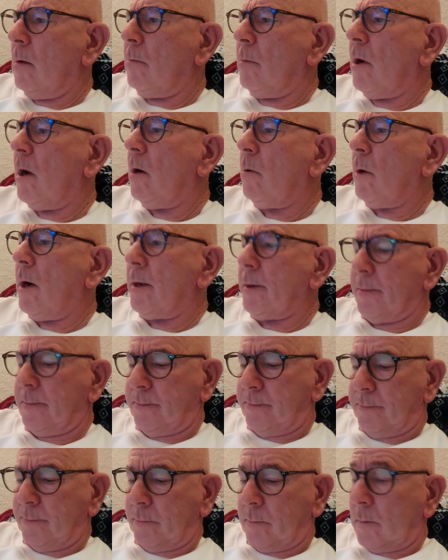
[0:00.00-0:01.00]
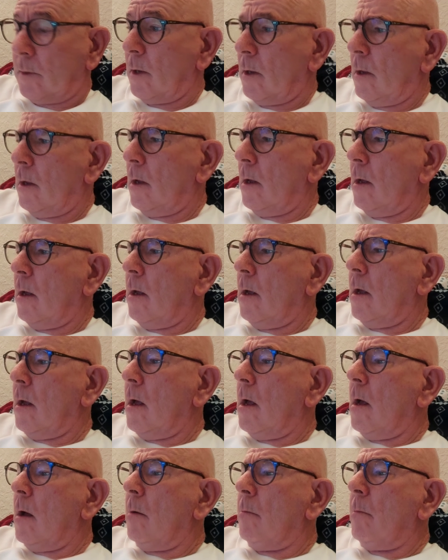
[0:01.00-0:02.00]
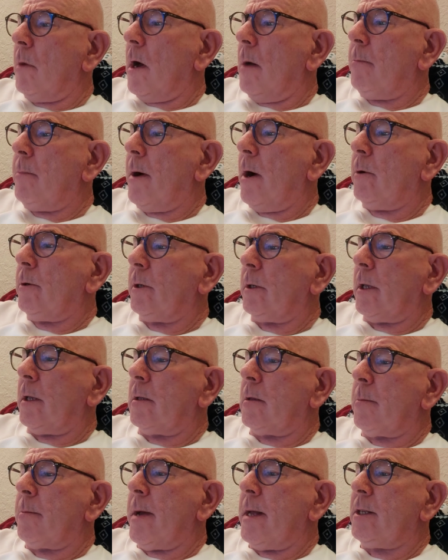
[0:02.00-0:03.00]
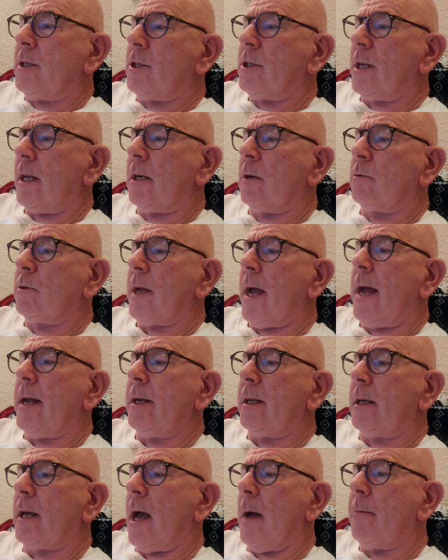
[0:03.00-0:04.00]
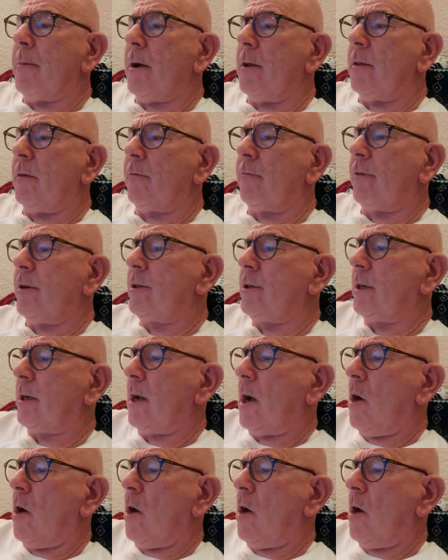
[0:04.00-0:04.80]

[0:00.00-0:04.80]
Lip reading: Part 1. My opponent in the men's singles handicap at the Frinton